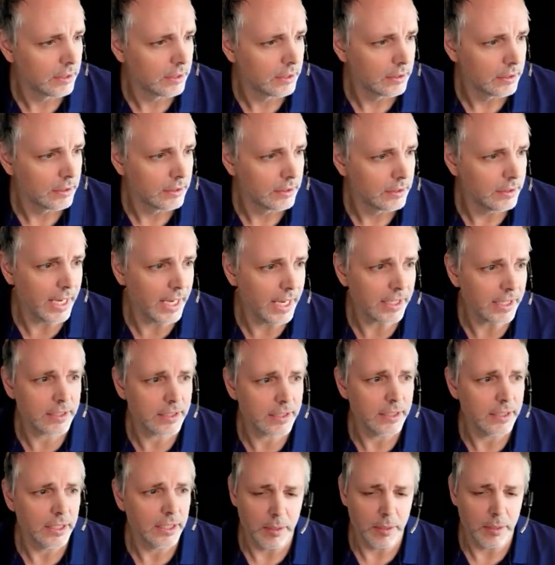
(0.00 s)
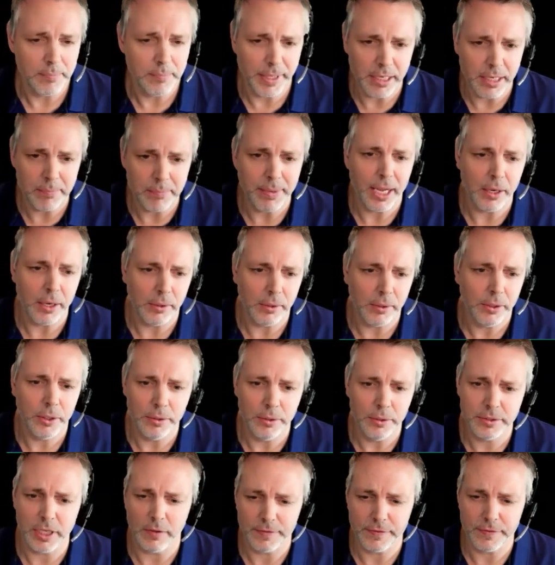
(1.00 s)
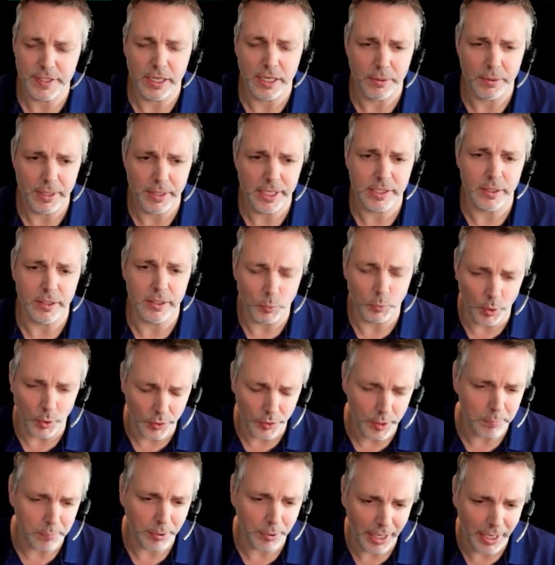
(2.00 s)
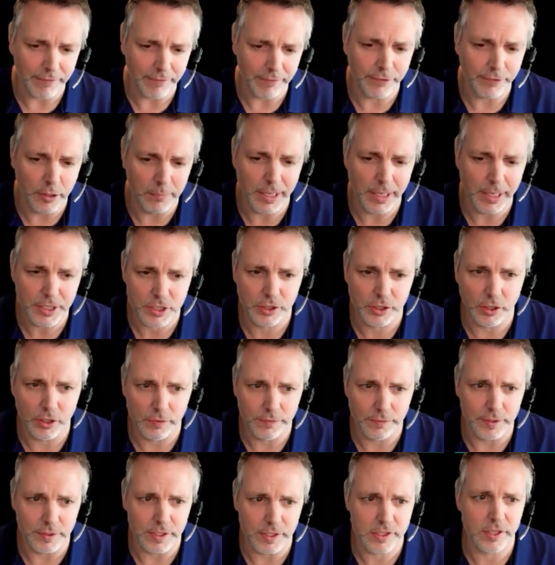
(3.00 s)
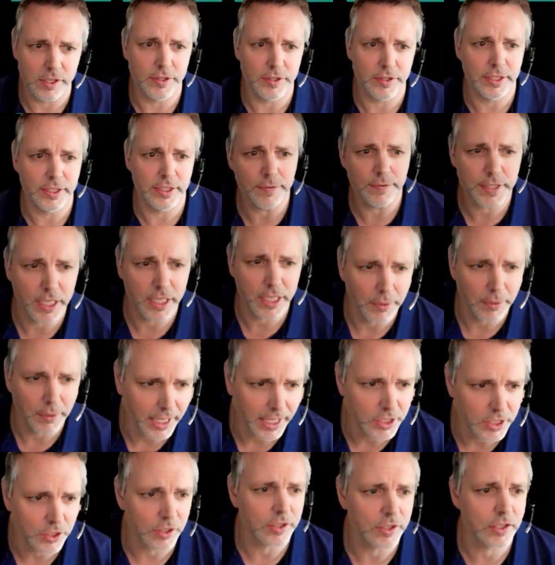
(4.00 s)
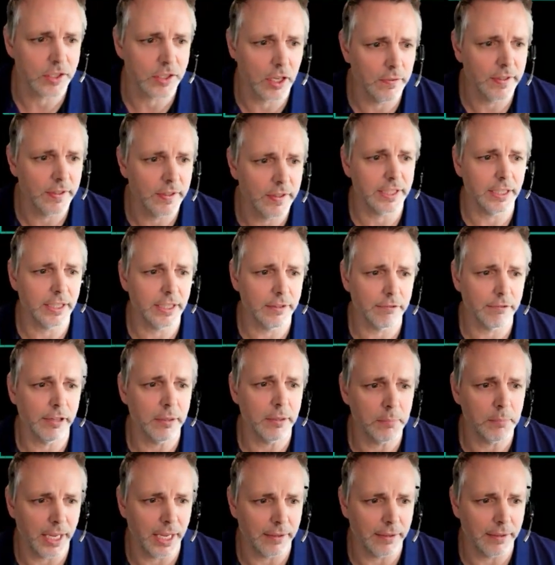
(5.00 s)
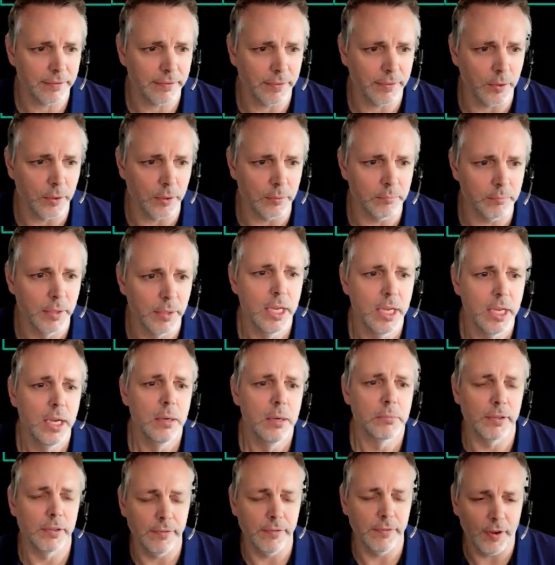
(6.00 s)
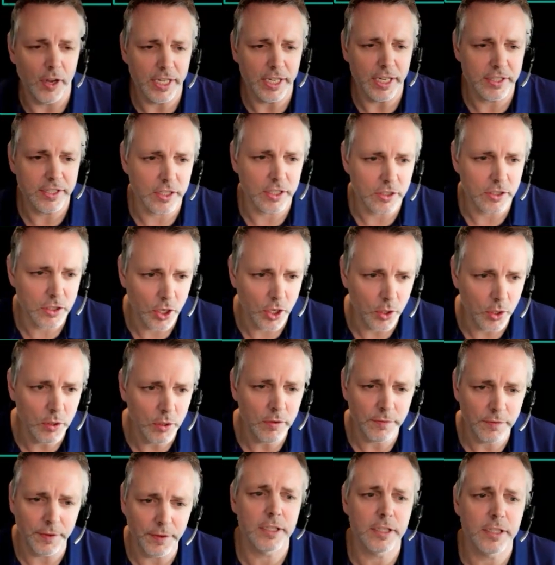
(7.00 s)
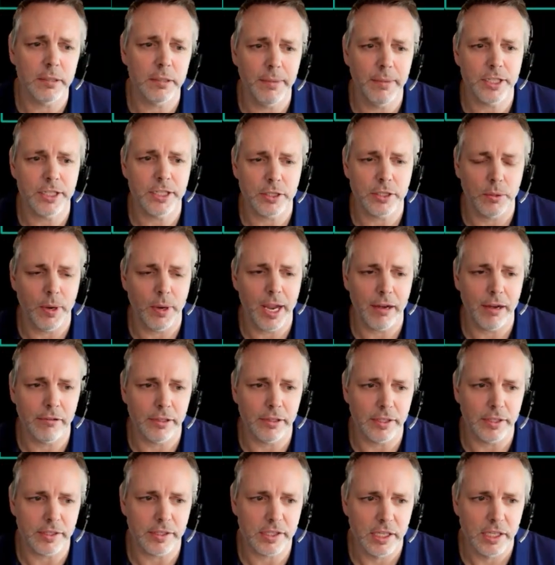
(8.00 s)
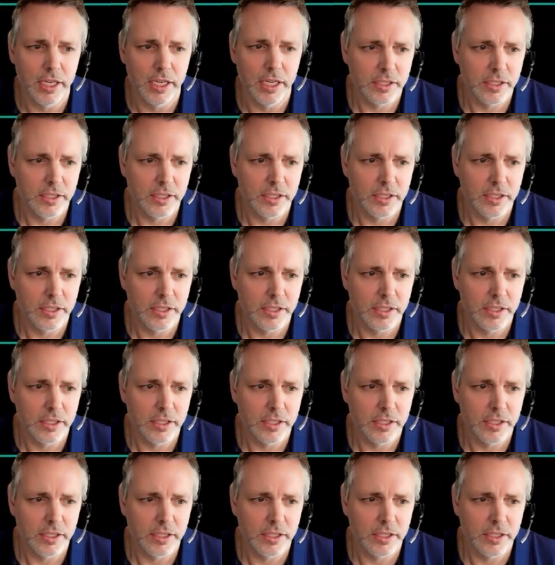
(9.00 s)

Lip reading: Next, a bit about who Dovetail is and what the platform actually offers. So the Dovetail HR Service Delivery Platform provides two fundamental areas.